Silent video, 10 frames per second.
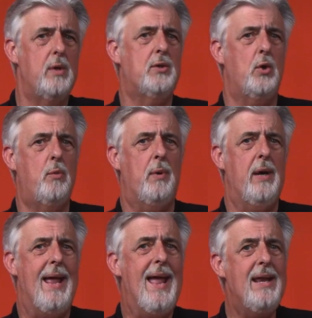is open
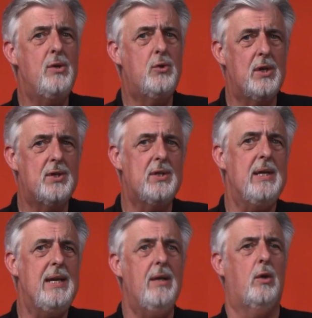and adjusts the
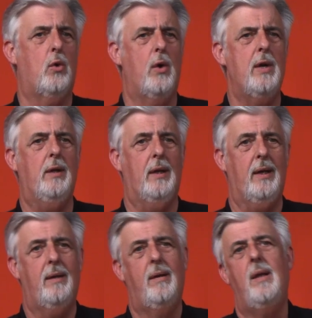heat accordingly.
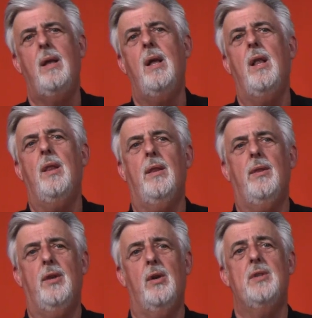
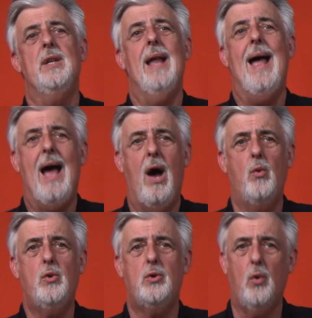There is an
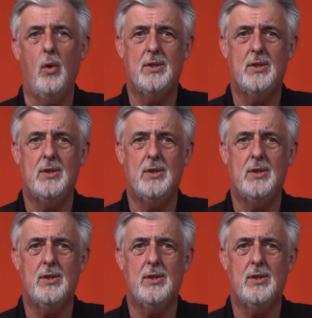outdoor